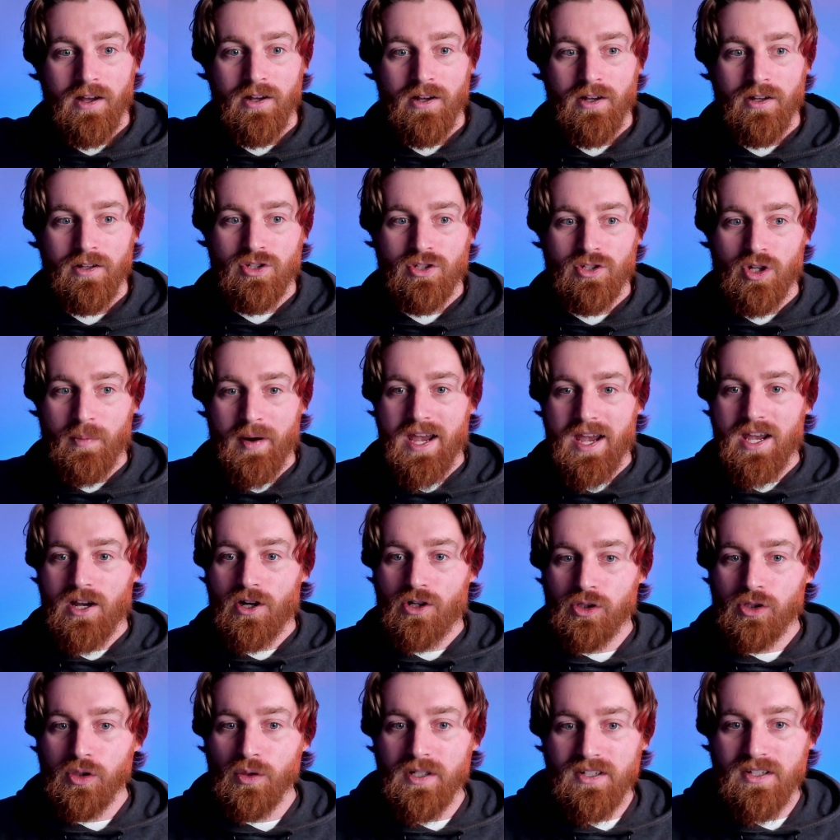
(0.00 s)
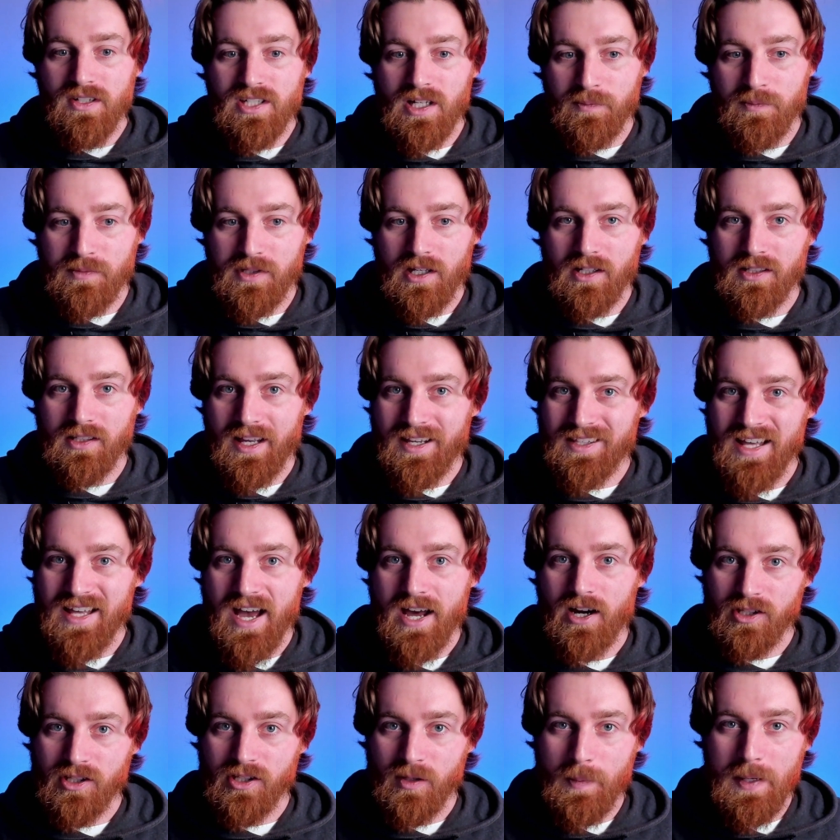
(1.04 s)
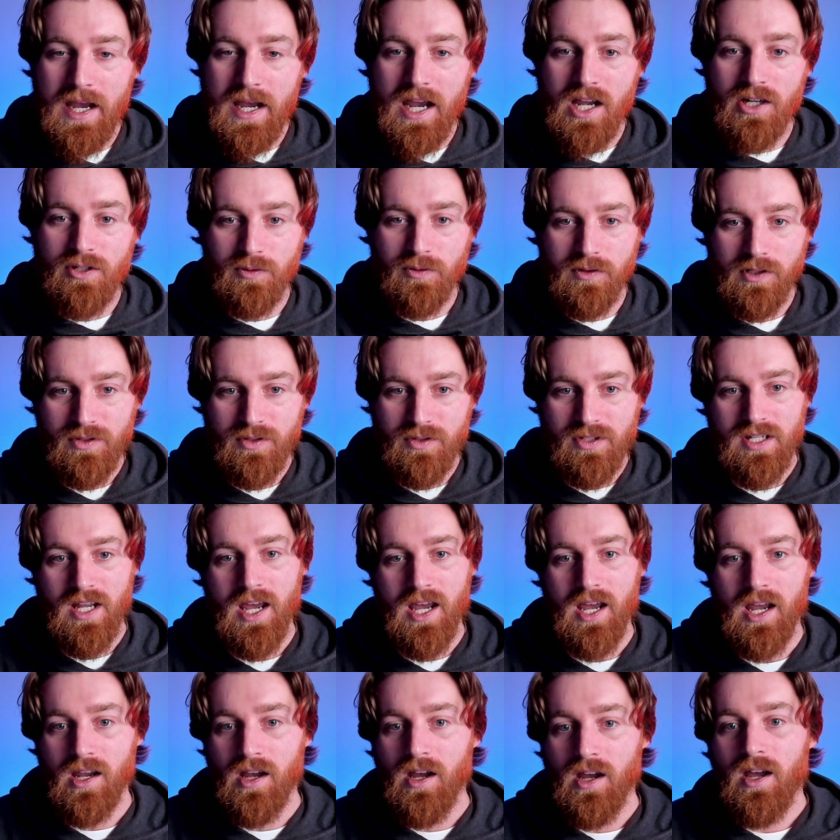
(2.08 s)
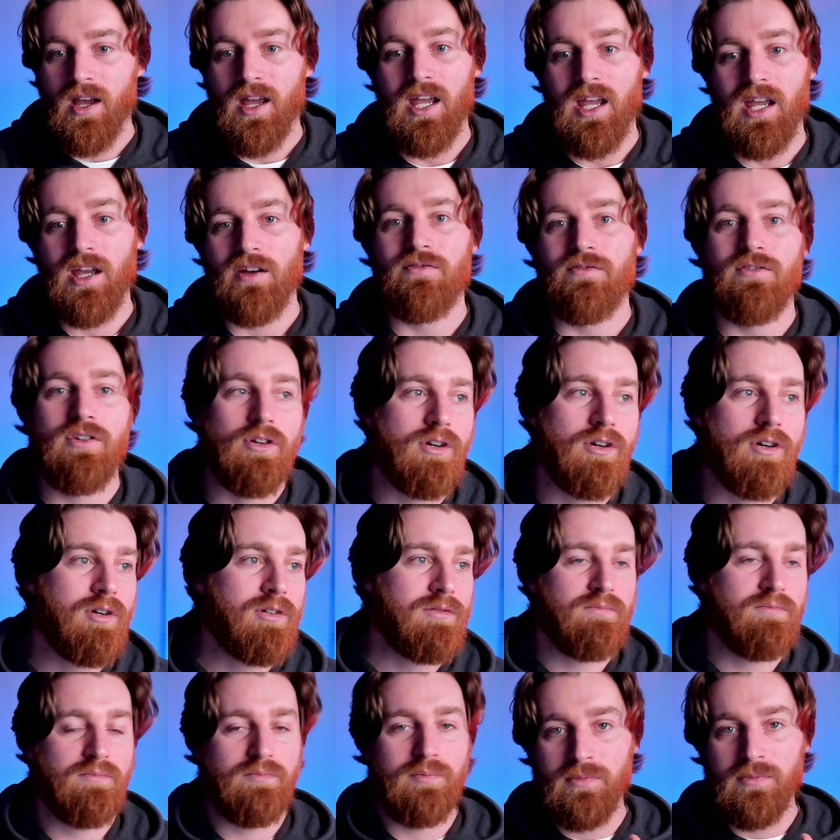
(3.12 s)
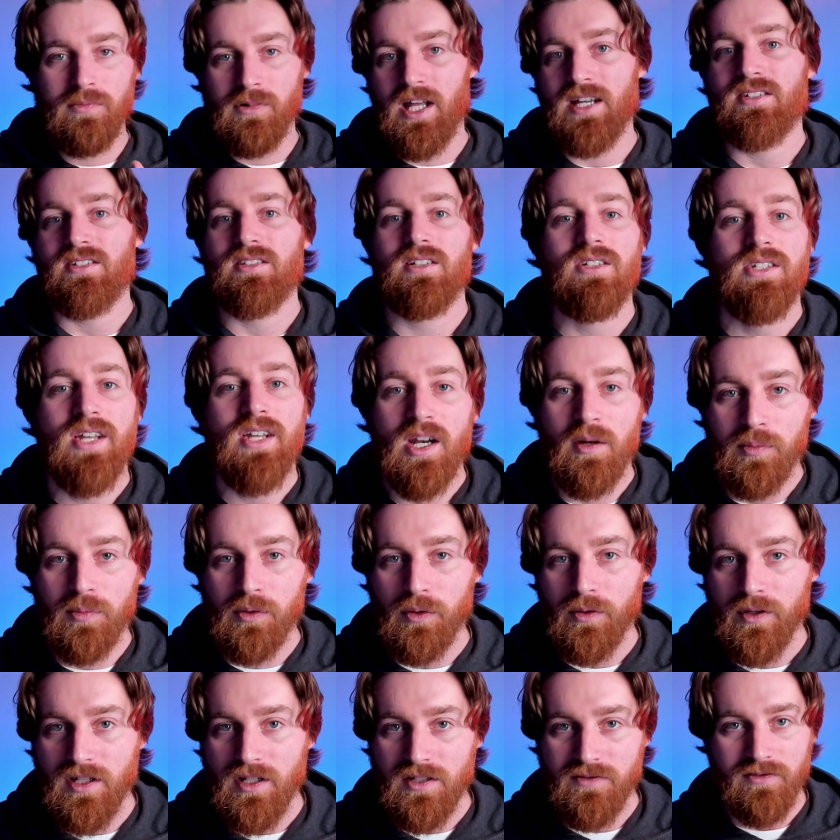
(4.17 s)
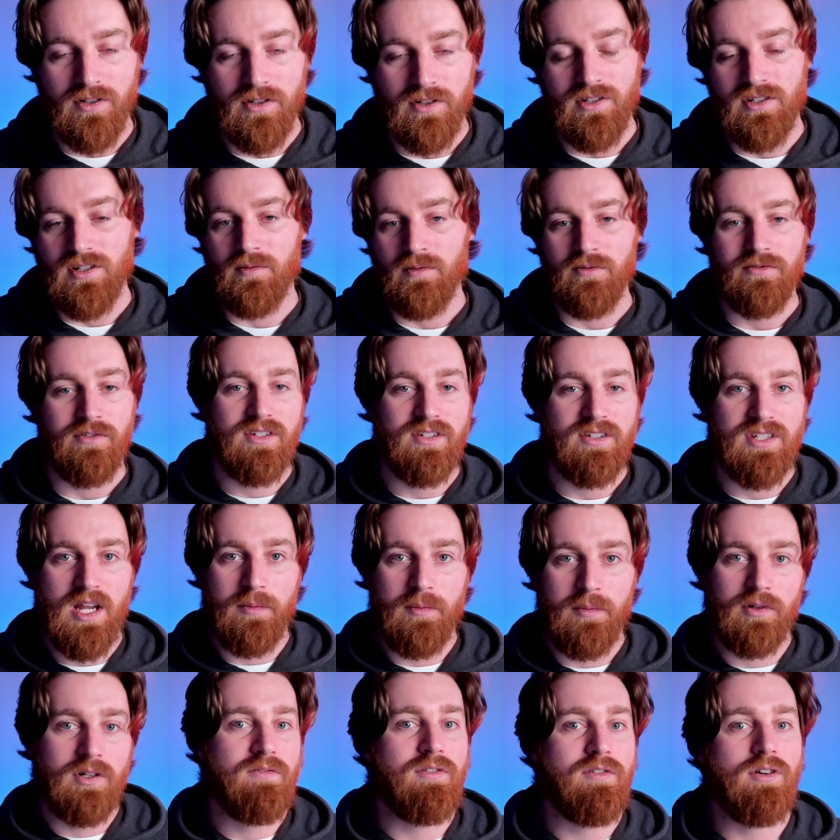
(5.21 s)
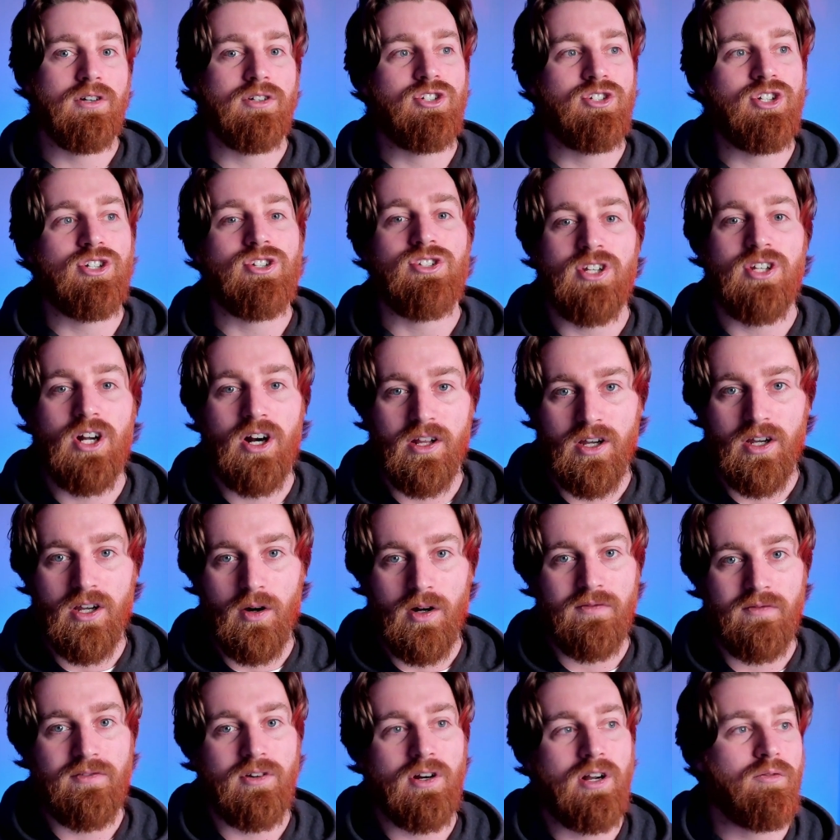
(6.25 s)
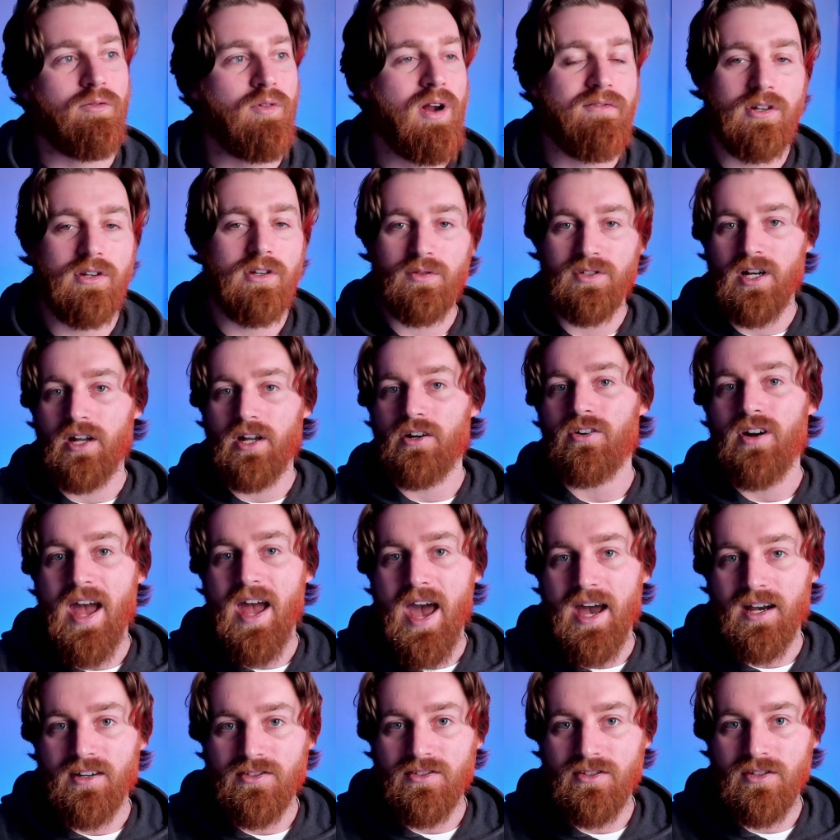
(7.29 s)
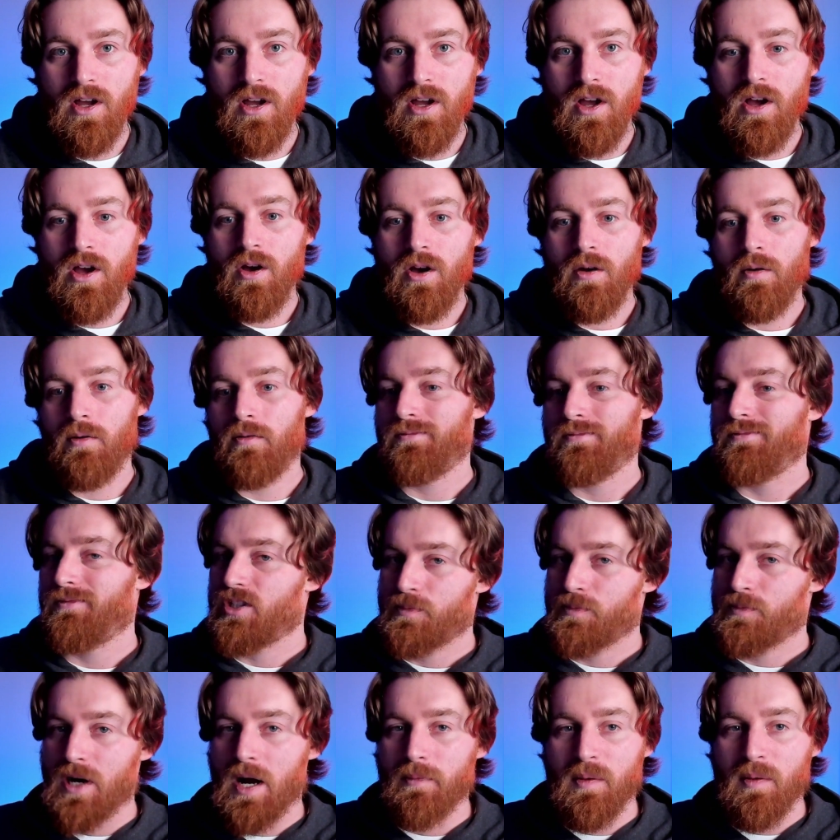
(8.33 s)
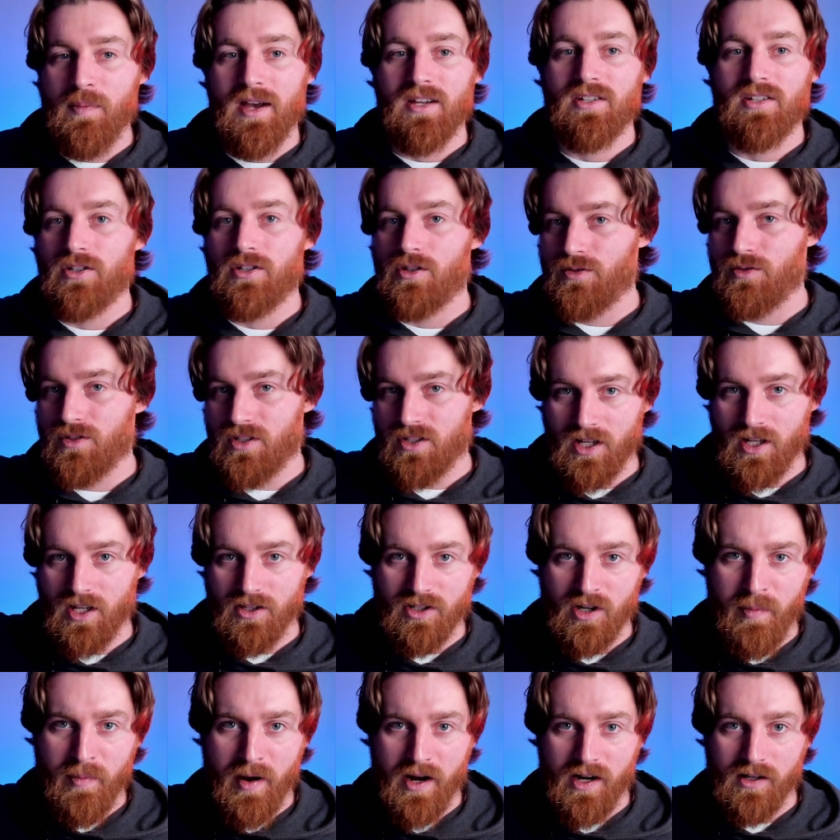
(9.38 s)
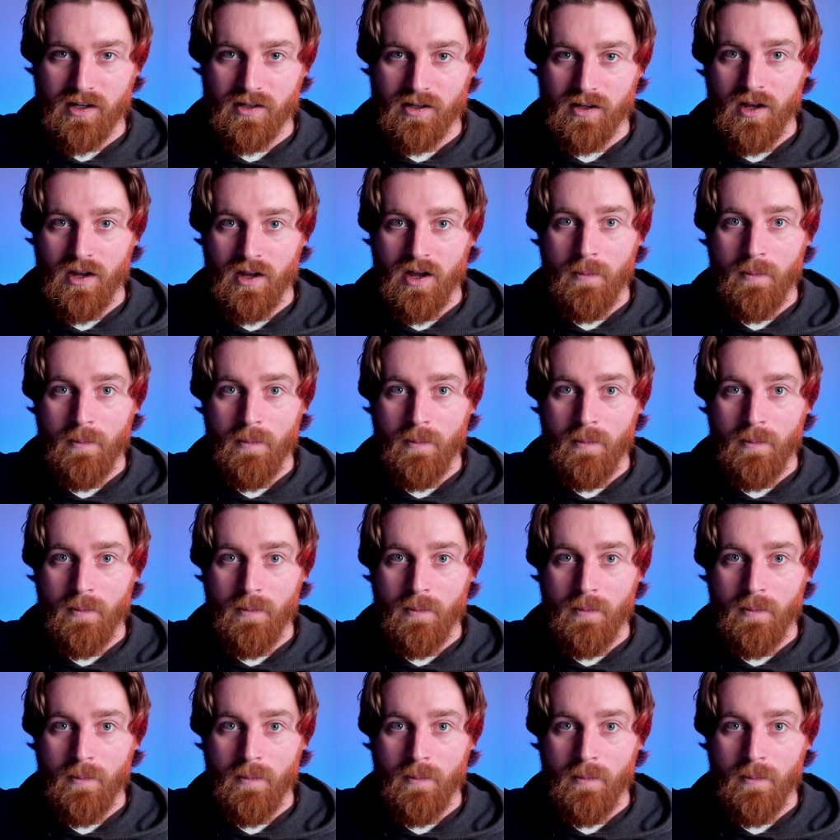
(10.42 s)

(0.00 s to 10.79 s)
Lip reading: So by including something like that on the page where you say, if you're less than 10 employees, for example, or if you're just starting out, if your revenue is under X, it's probably best to use this other competitor.